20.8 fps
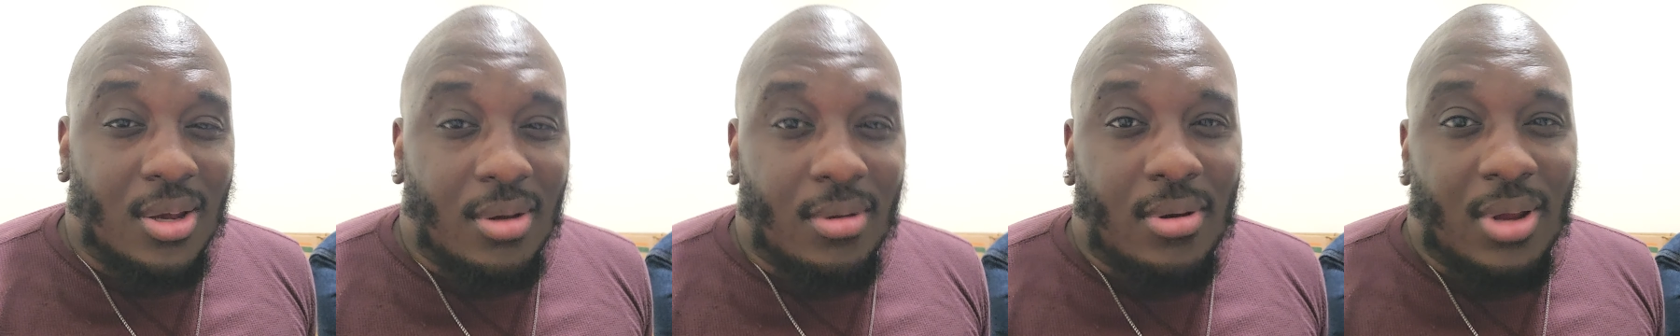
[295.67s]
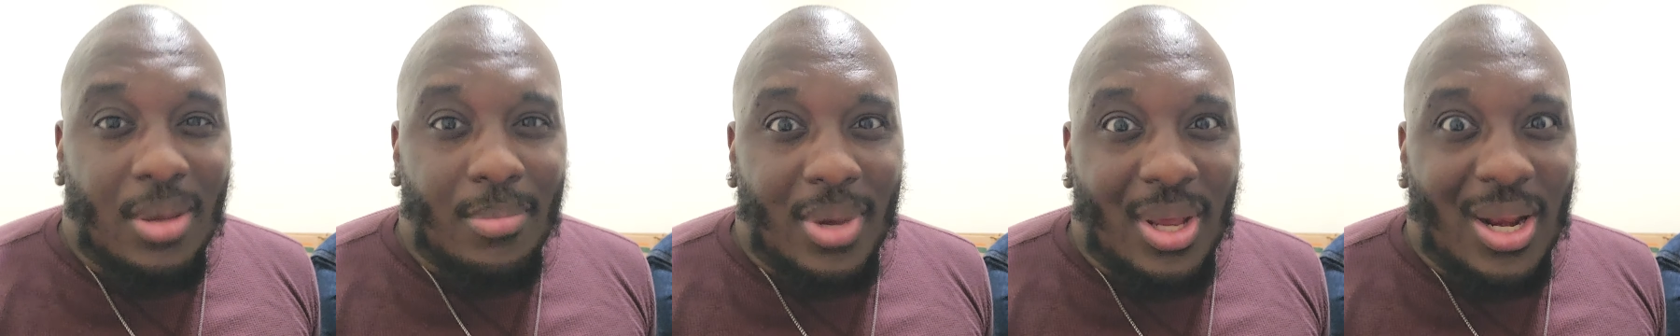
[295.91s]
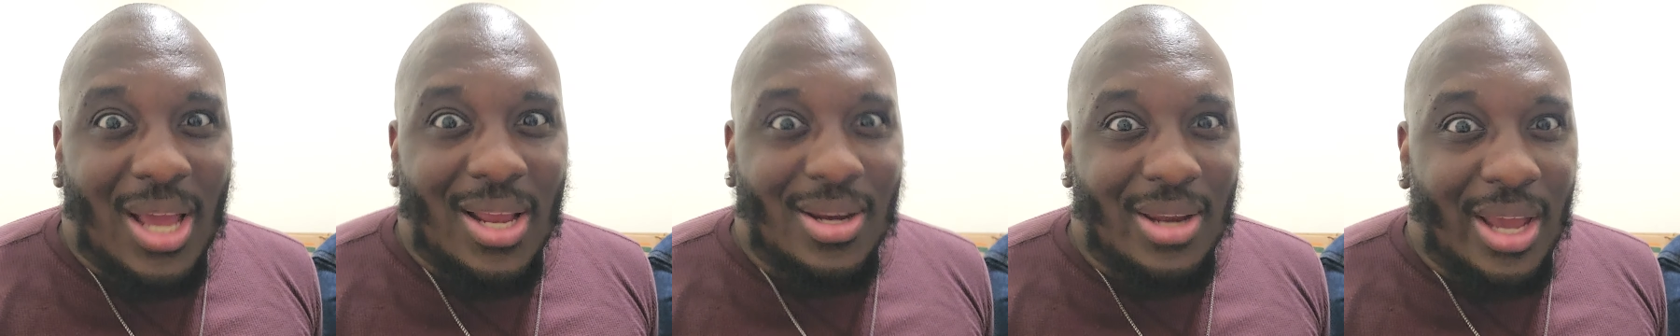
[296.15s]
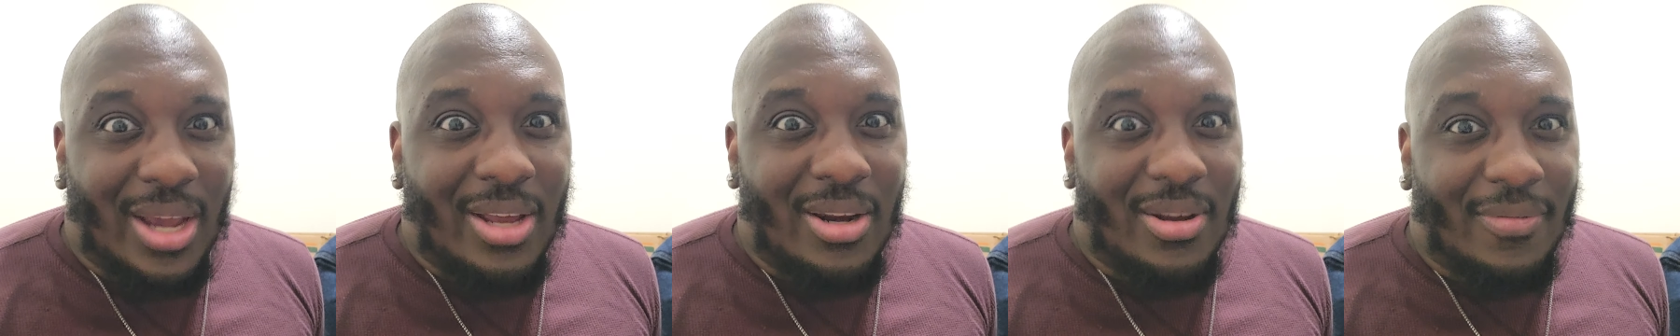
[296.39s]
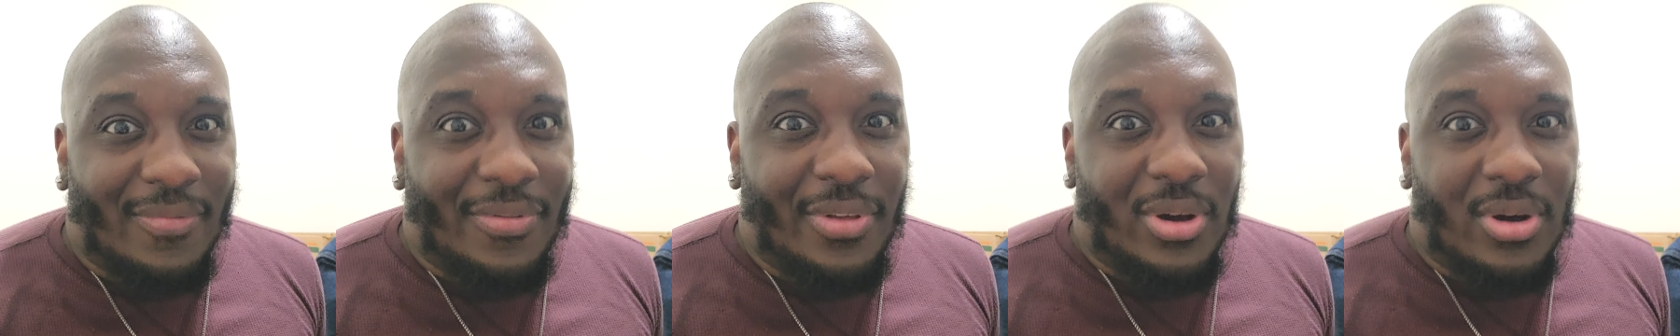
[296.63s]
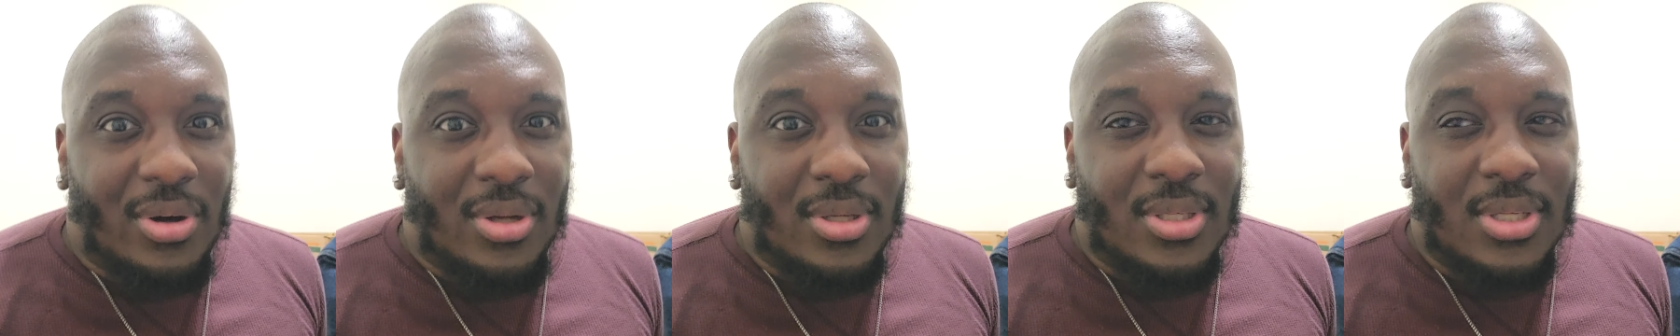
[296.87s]
You know what I mean? Like negative
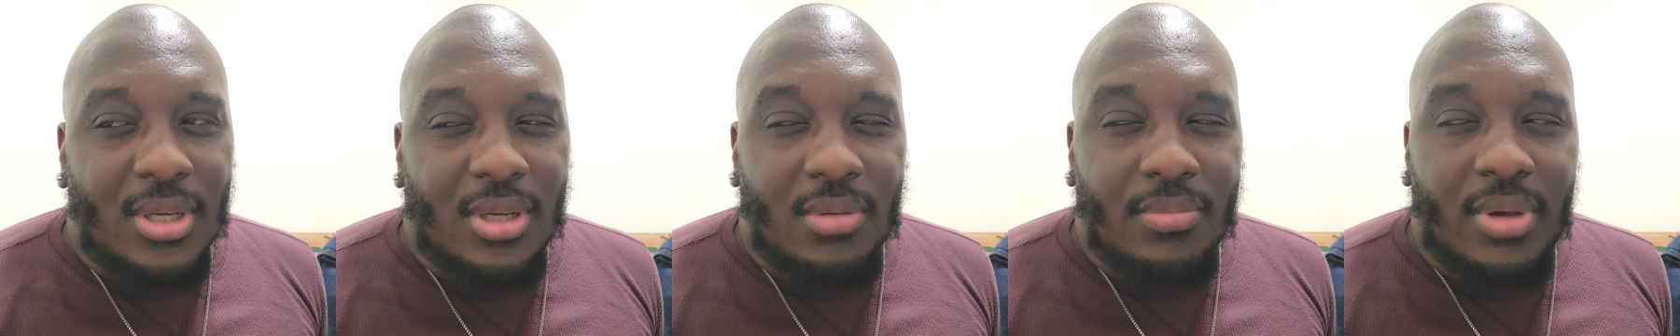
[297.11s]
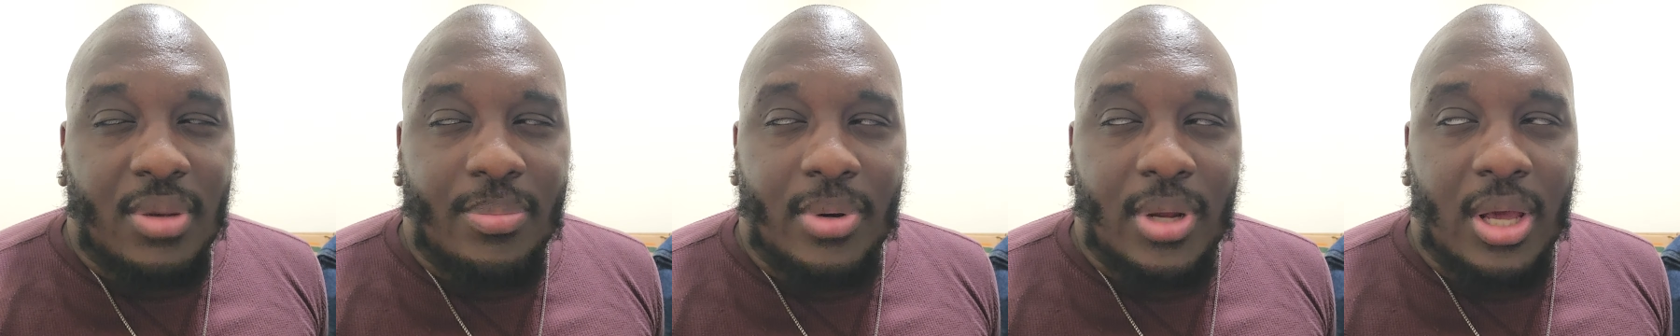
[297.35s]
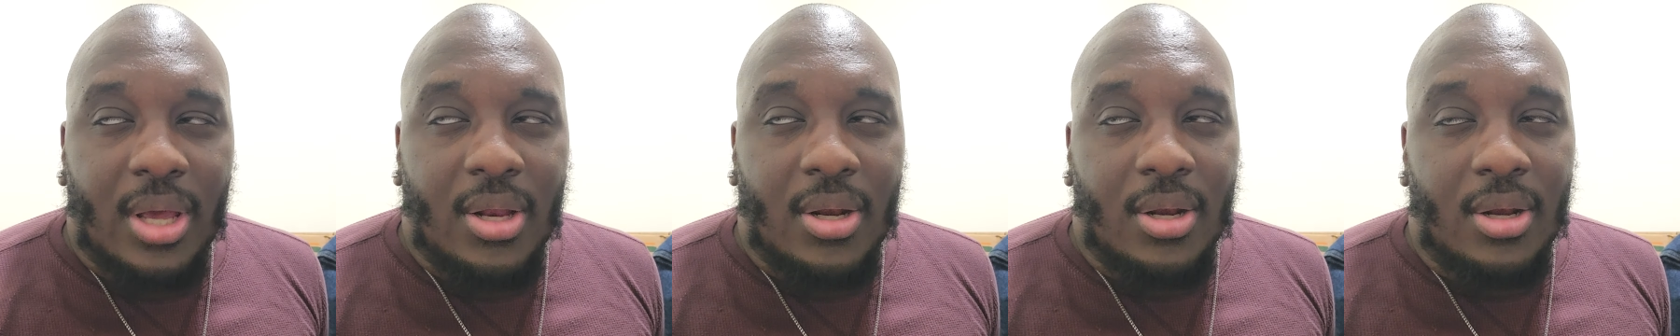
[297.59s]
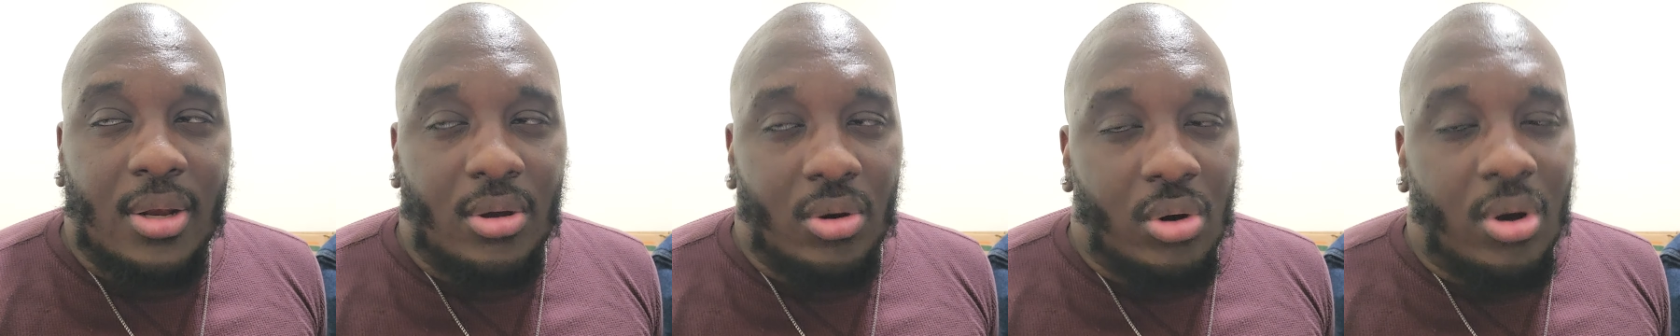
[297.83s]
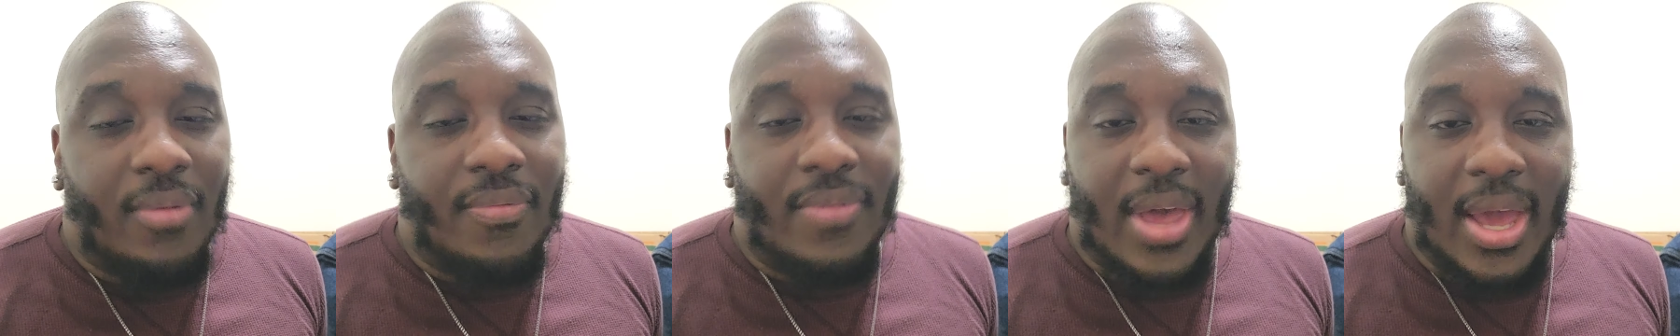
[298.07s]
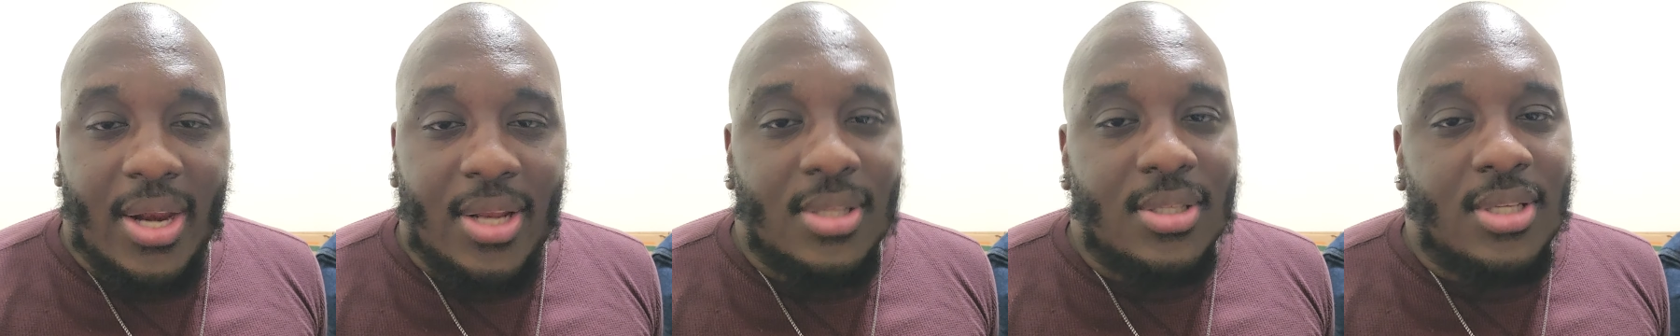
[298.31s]
thoughts, and people that know of
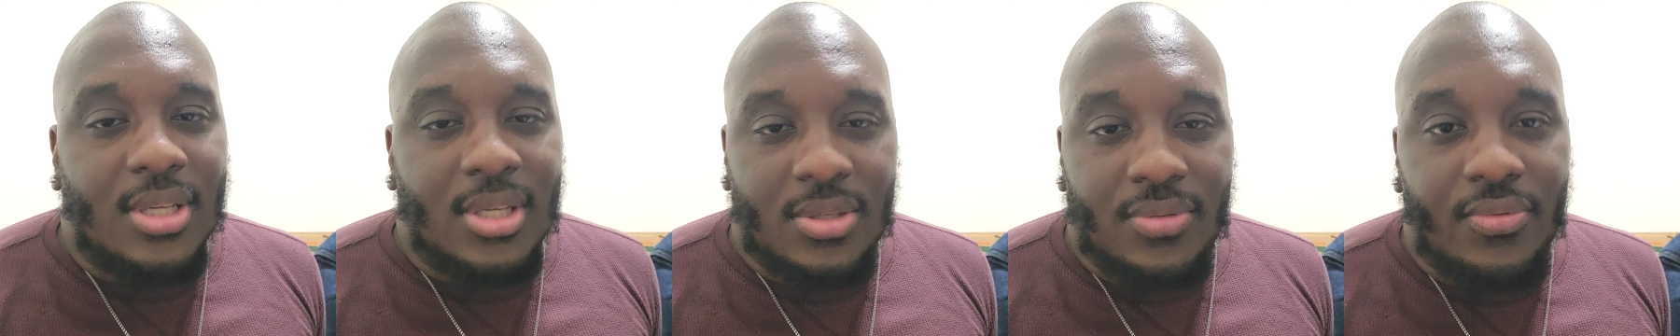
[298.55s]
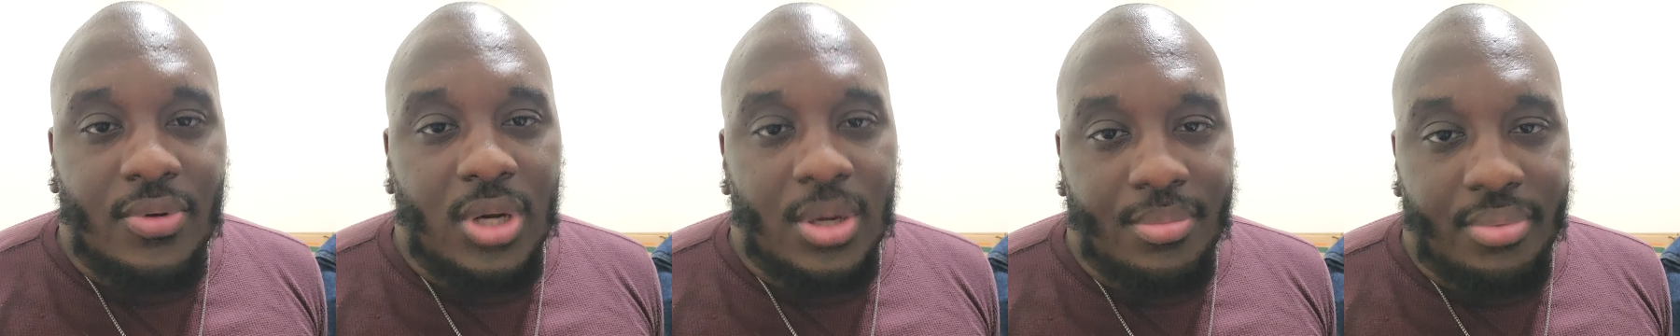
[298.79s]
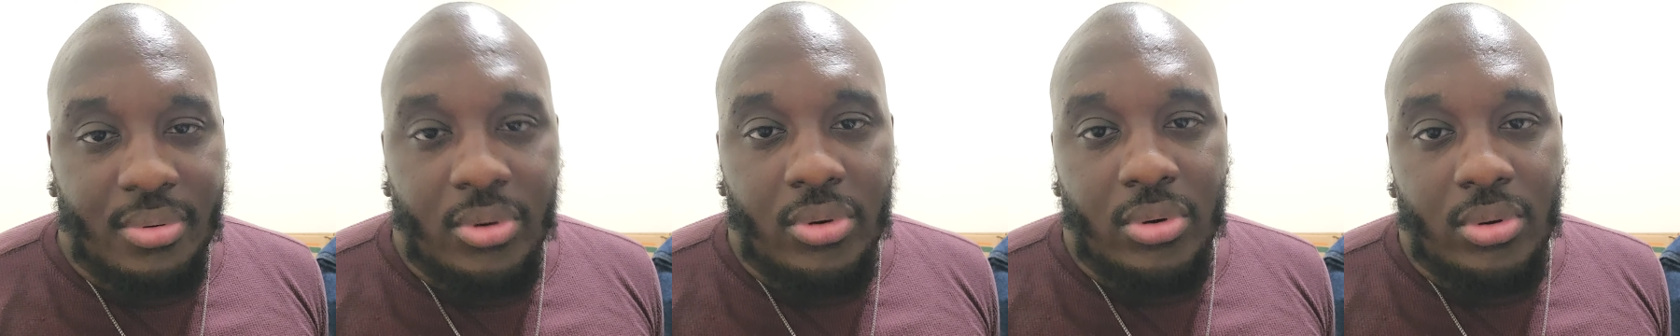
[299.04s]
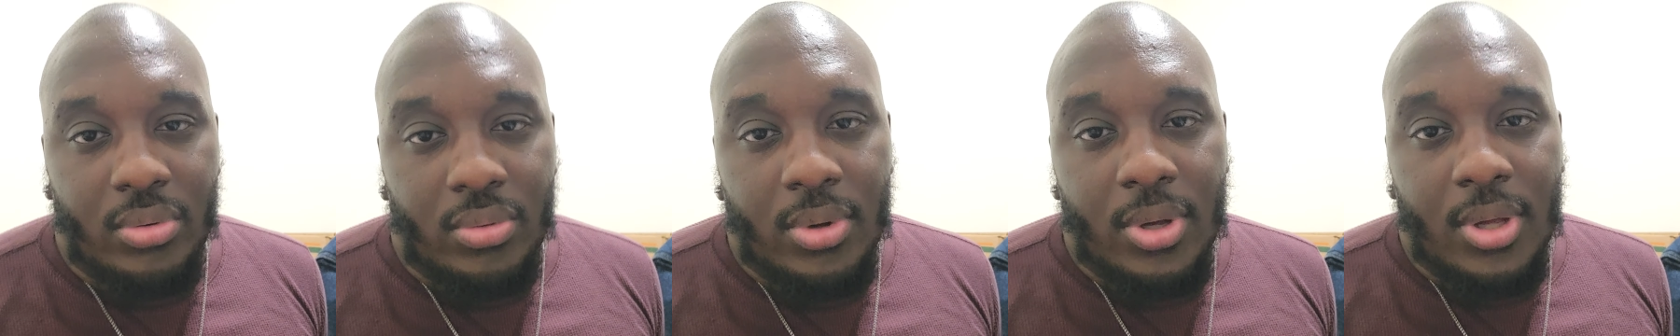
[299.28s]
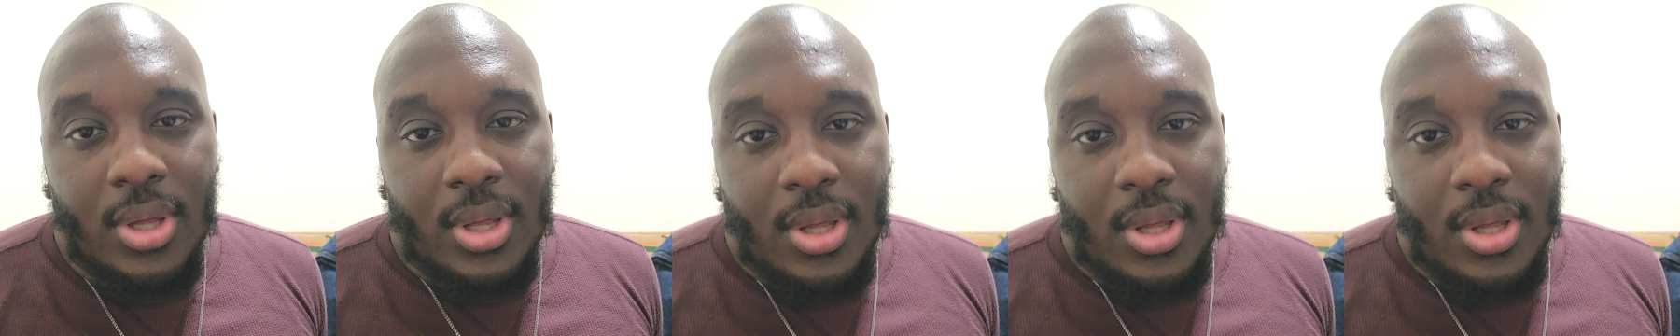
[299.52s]
that, it's, it's really brutal.